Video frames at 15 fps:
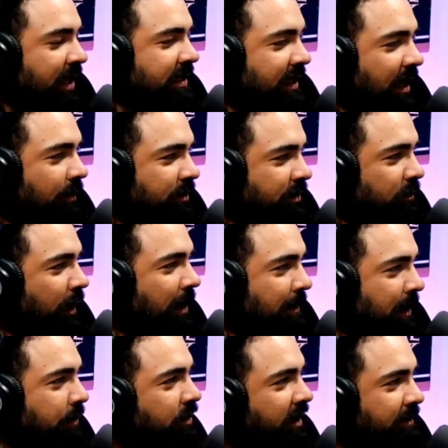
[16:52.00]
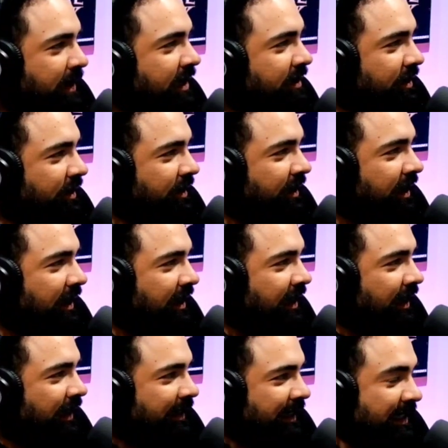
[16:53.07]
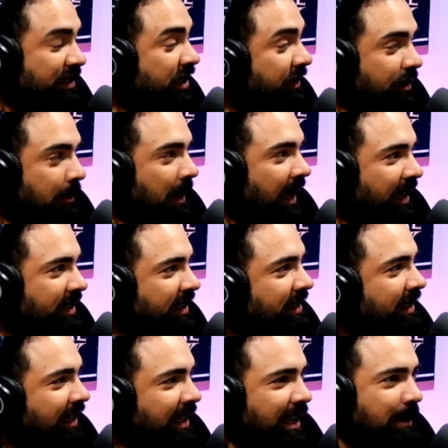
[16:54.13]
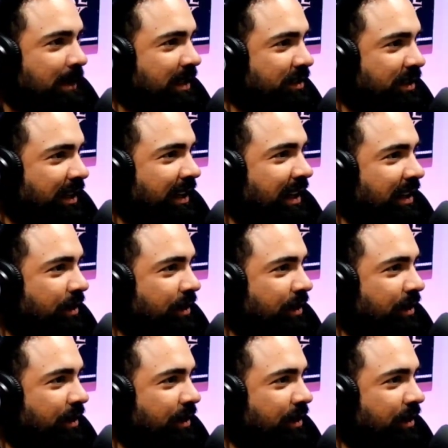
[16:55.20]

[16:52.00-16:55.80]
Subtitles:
friends now with white people. I've been to their, and she even apologized, like, yeah, man, it's chicken.